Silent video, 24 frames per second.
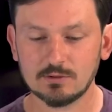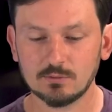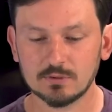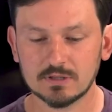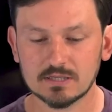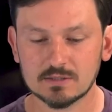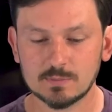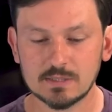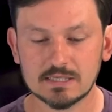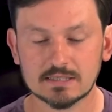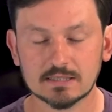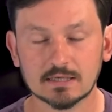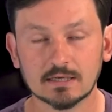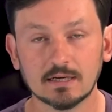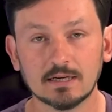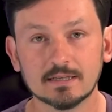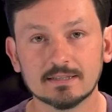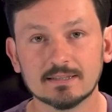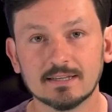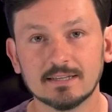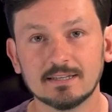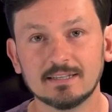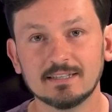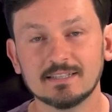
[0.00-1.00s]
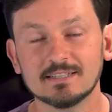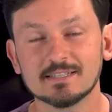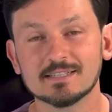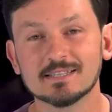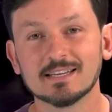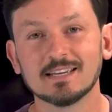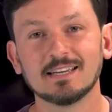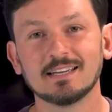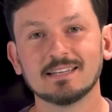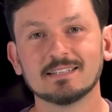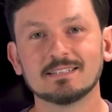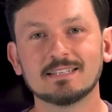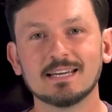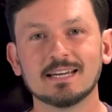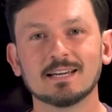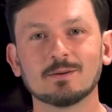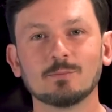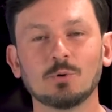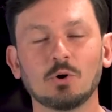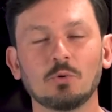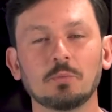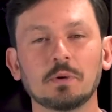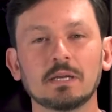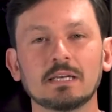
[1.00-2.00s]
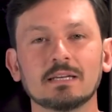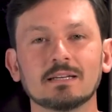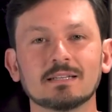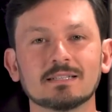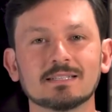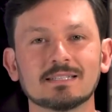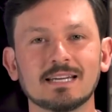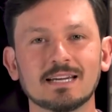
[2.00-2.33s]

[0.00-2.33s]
with this piece of content is take a moment,